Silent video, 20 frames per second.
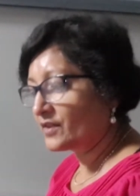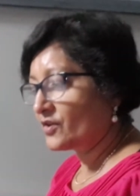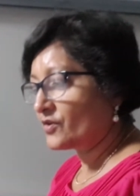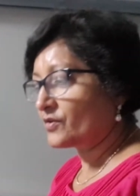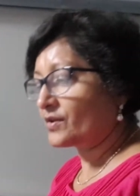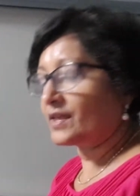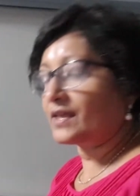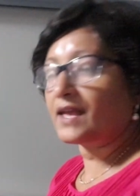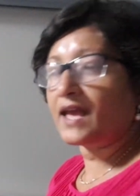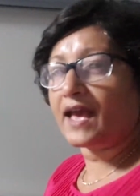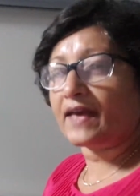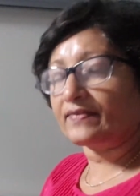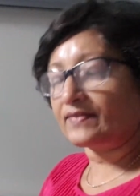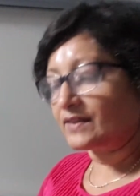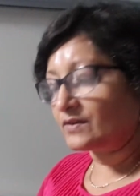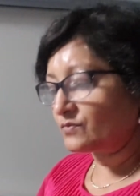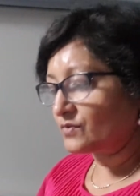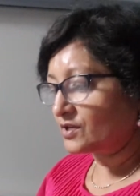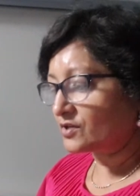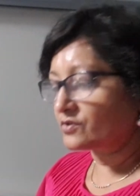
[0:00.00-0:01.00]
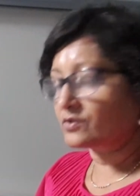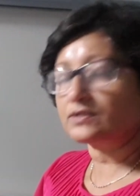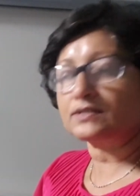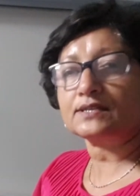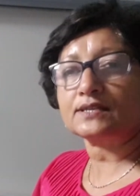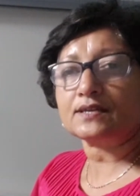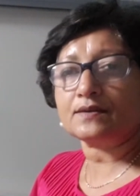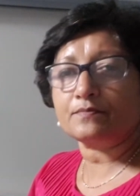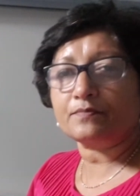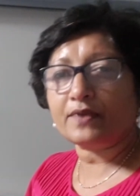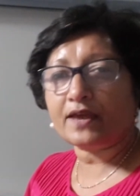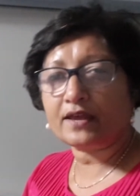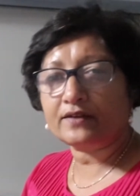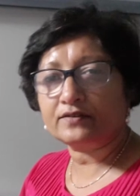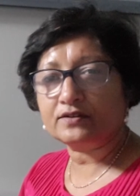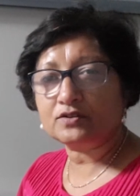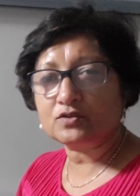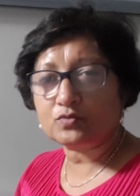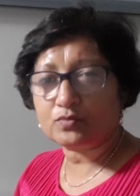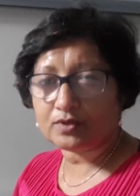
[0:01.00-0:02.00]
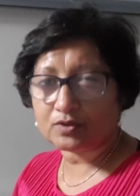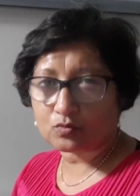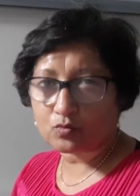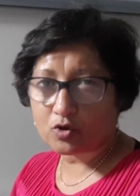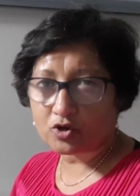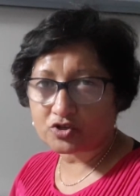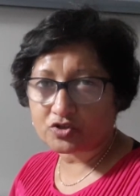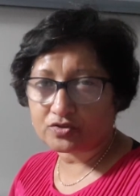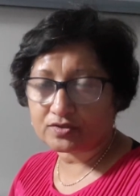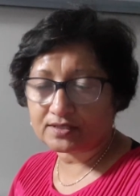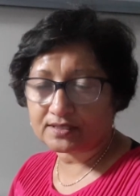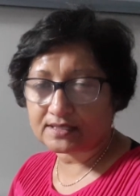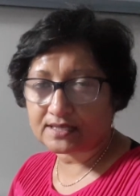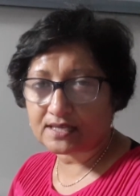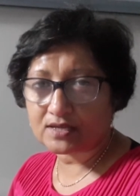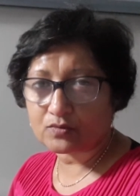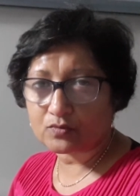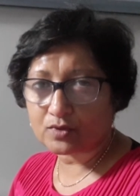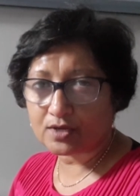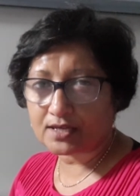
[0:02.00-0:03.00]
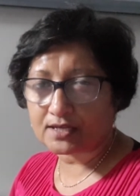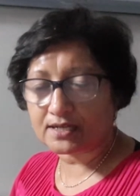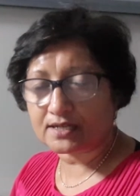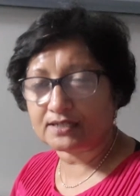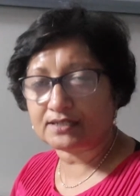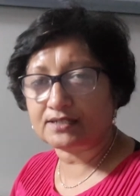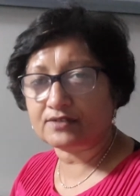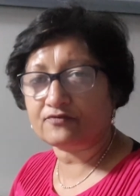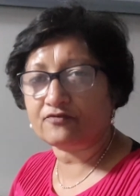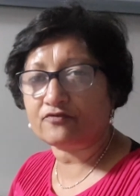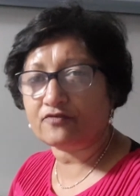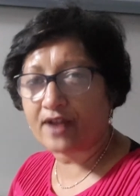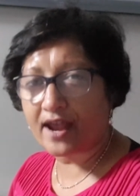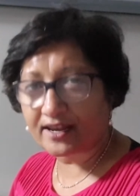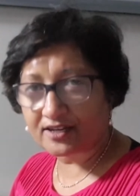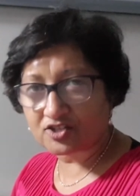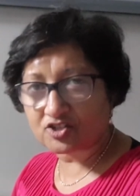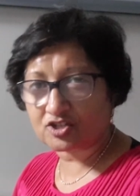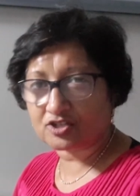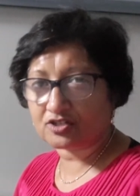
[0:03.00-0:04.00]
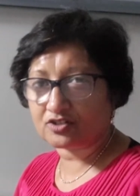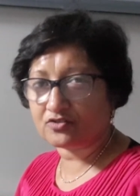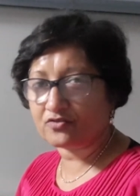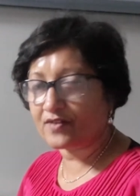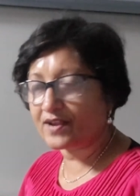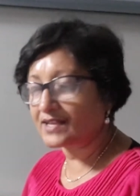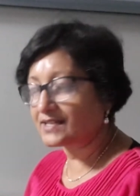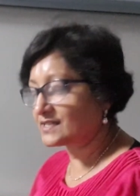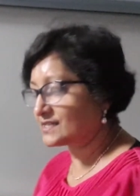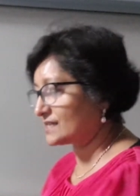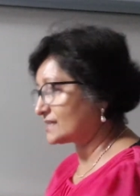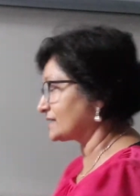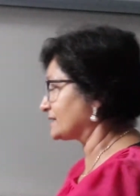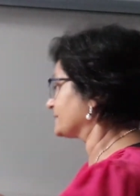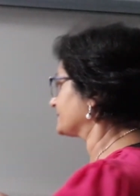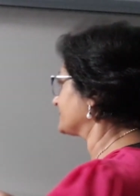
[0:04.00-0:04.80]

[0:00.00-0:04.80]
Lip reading: Okay, and then we're going to compare it with what you see in a diffraction grating.